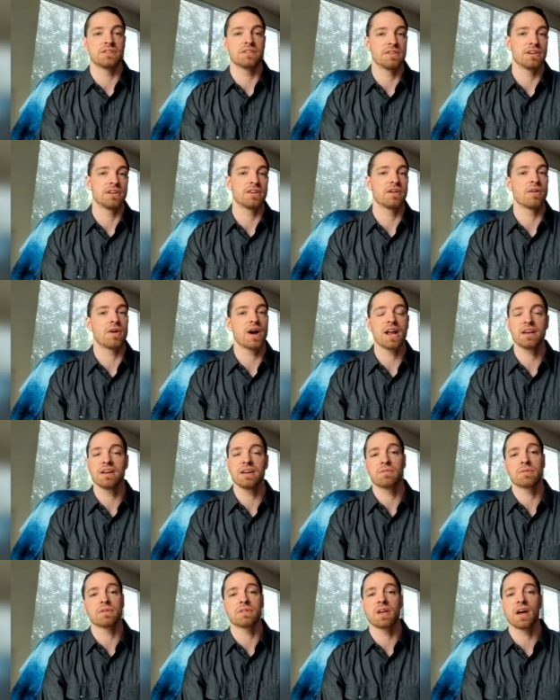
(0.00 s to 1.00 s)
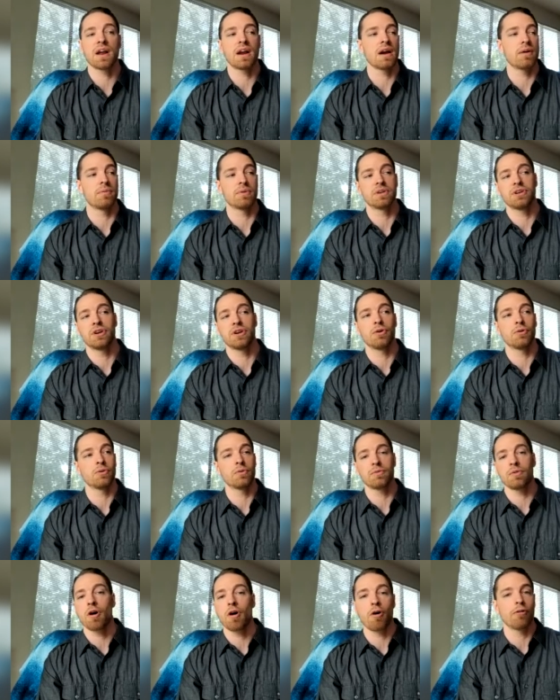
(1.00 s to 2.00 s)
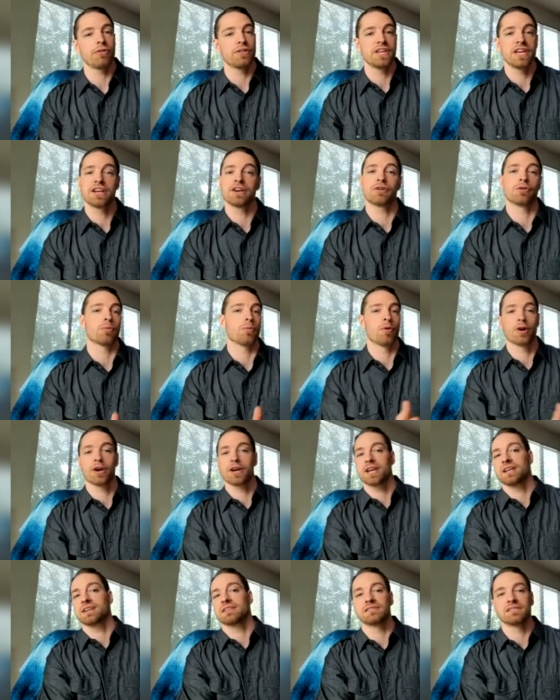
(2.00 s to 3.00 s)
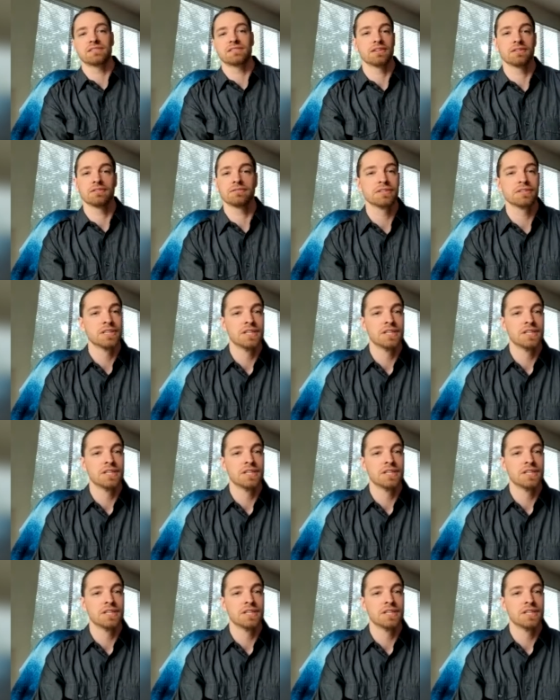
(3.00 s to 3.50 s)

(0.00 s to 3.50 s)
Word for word: you know i never thought i would know all the inner workings of